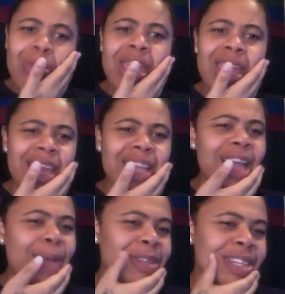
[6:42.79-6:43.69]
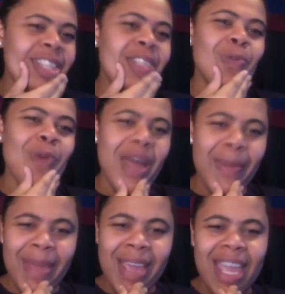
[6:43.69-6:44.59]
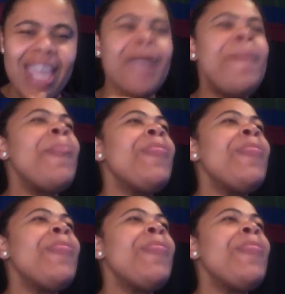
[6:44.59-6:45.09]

it. Let me just rub it.